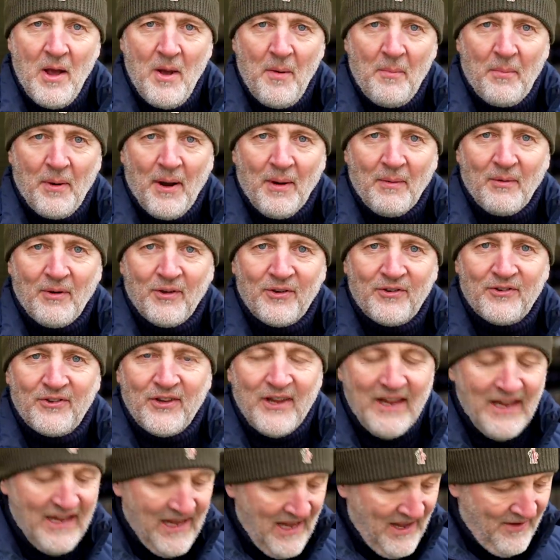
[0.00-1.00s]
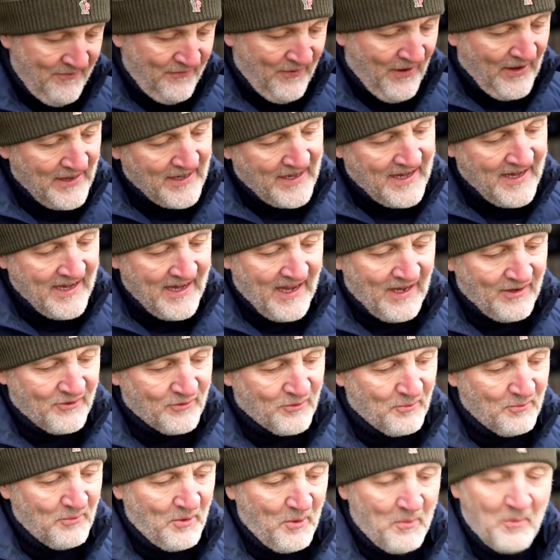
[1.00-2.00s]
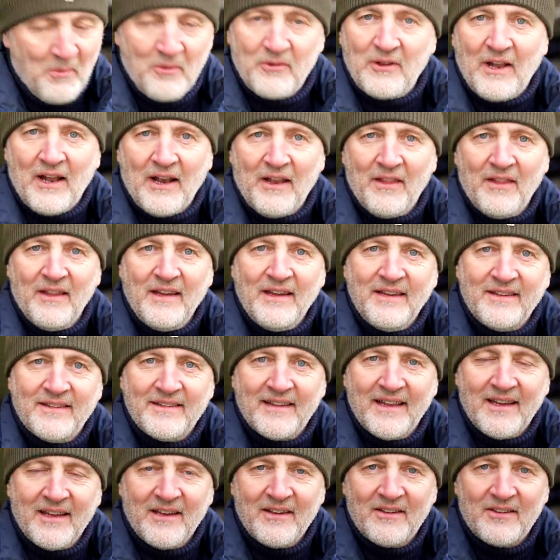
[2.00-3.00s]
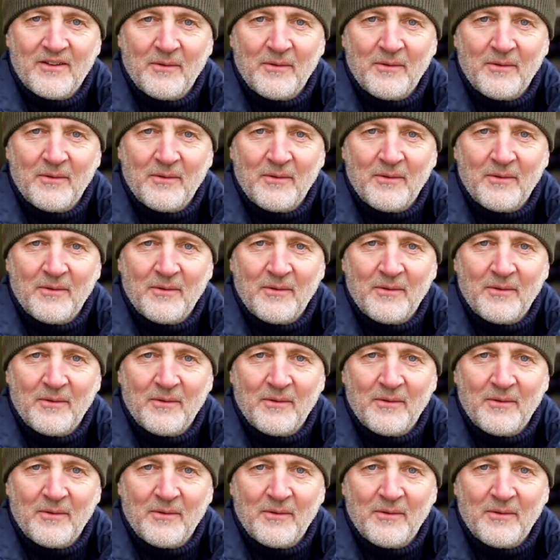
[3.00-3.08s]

But I'm going to see if I can get some numbers out of these things